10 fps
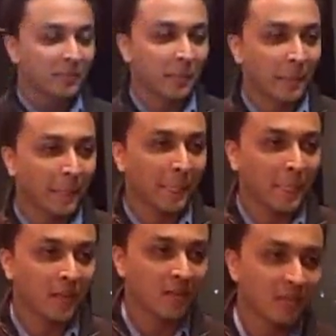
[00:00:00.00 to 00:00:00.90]
Sean
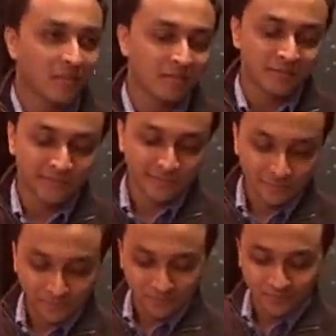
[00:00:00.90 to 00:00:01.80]
Kingston, if he eats like
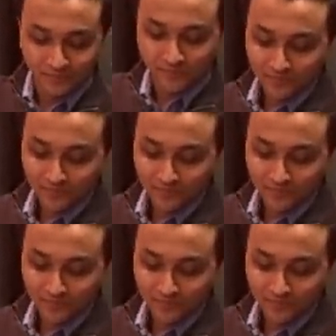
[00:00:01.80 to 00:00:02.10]
this on a regular